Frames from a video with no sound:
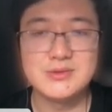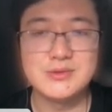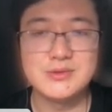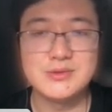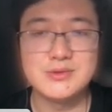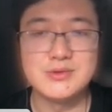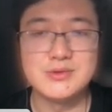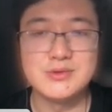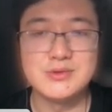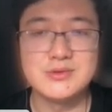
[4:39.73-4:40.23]

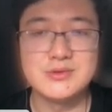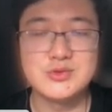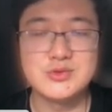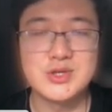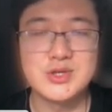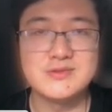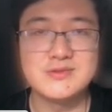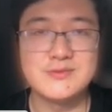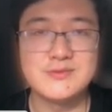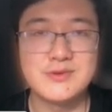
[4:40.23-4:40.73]
to
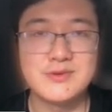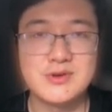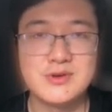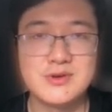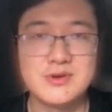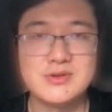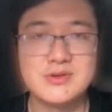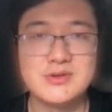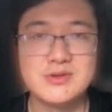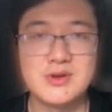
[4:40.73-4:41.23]

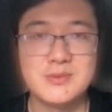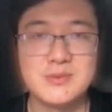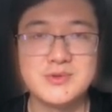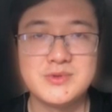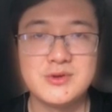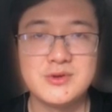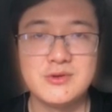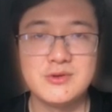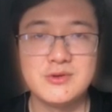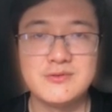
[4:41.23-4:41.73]
transfer
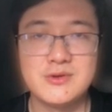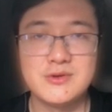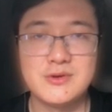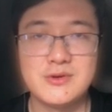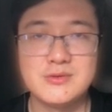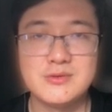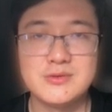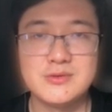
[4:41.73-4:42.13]
optical flow